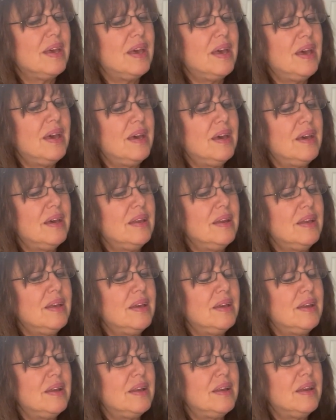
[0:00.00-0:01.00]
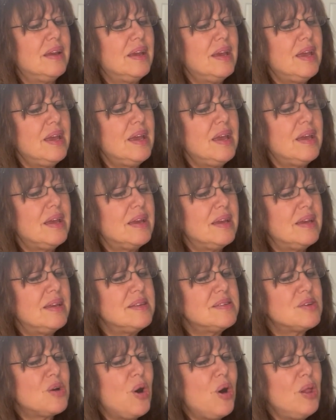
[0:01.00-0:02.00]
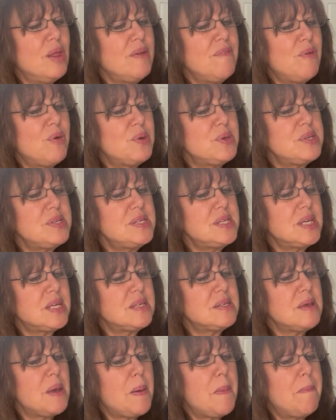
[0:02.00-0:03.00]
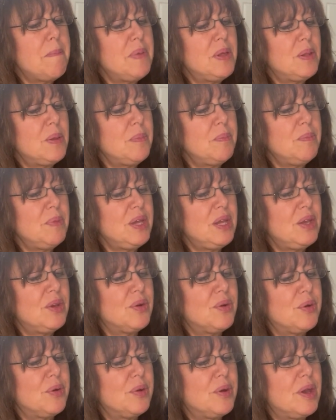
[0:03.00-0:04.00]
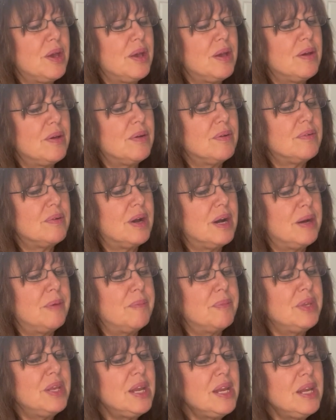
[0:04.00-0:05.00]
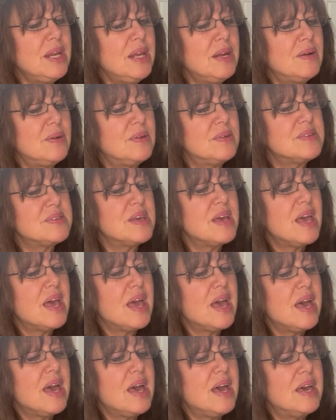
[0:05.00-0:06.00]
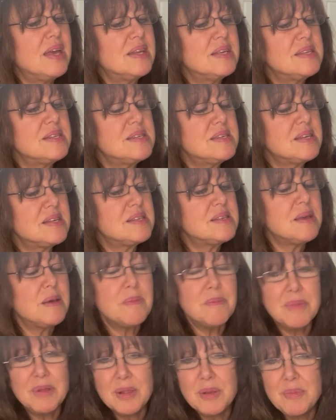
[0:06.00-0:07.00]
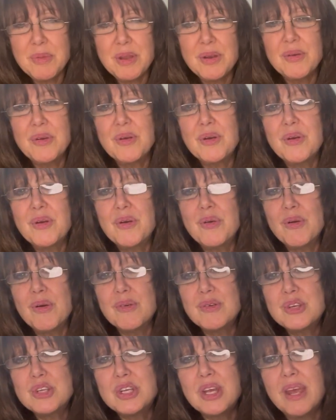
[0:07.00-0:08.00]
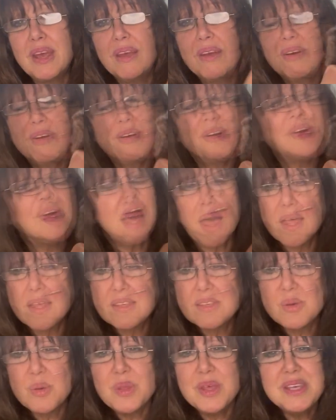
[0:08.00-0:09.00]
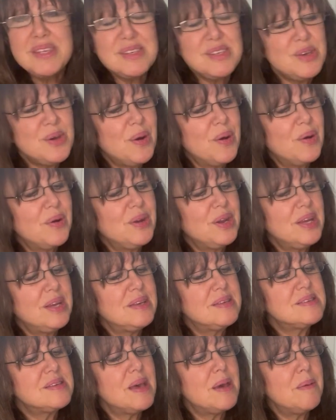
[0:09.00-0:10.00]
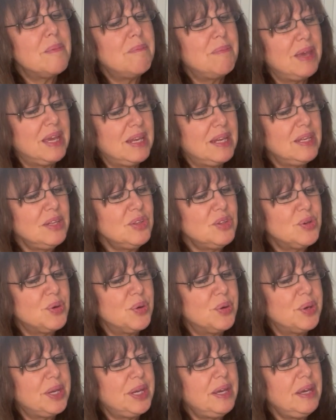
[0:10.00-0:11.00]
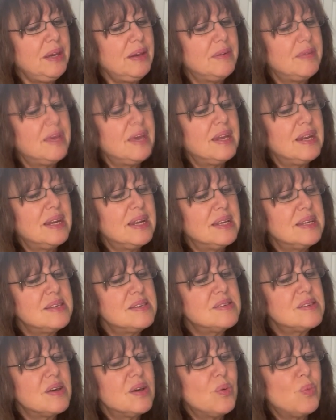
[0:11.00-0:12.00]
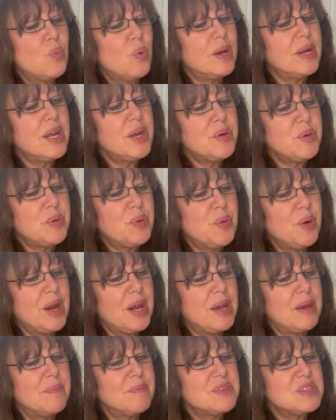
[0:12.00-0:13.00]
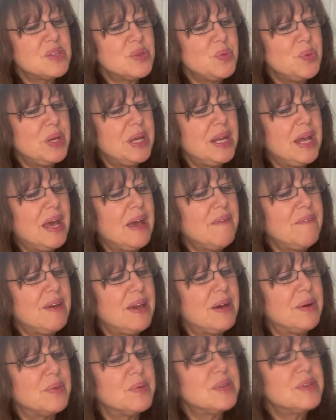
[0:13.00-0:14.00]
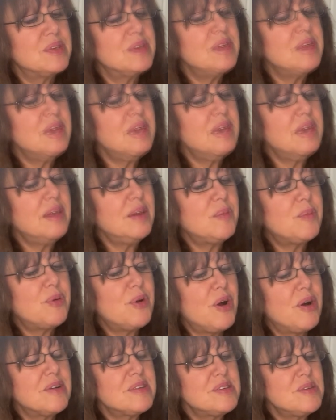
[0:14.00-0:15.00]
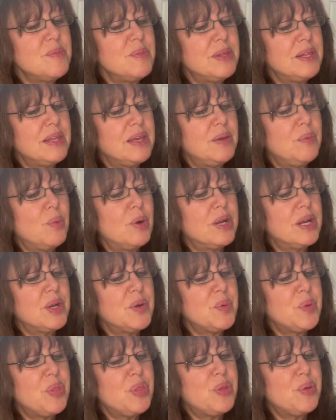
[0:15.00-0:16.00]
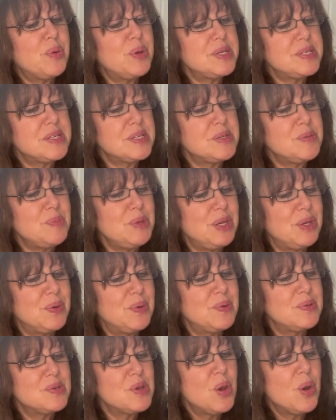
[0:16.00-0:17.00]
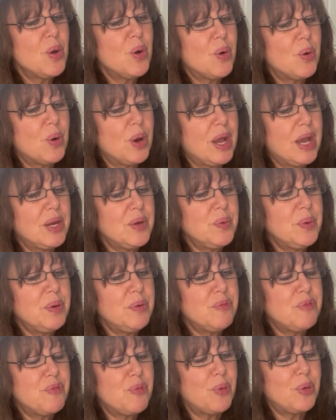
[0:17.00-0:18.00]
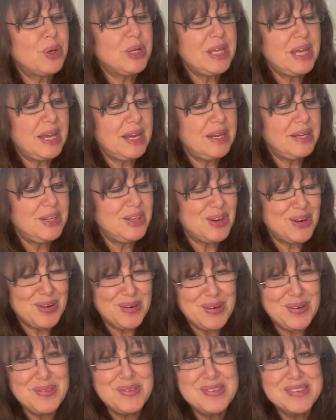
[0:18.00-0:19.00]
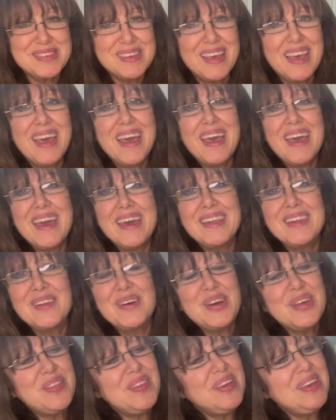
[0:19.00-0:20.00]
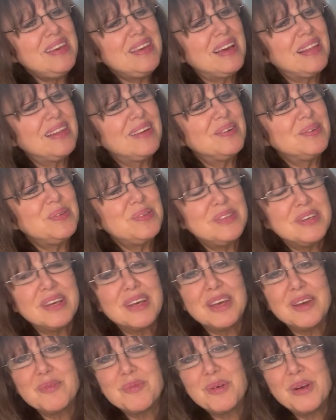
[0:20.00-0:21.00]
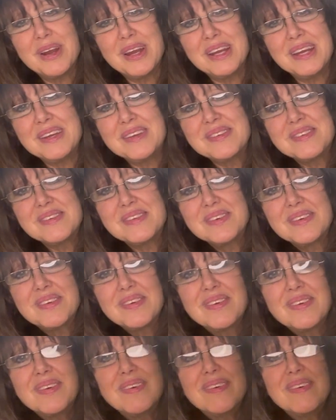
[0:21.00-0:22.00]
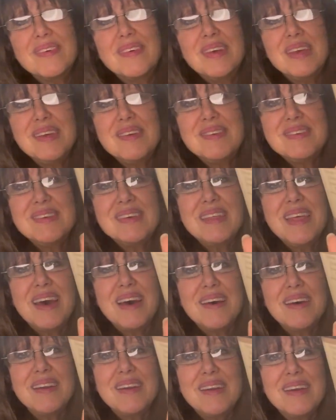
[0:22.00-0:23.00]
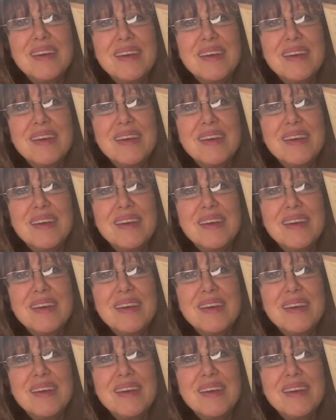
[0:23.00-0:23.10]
And it is calling for six millimeter um, knitting needles and six millimeter crochet hook. So this yarn is made in Turkey, and it is one hundred grams, three and a half ounces, and approximately one hundred thirty-six meters or one hundred forty-eight yards. And look at the yellow ticket price. Can you see that?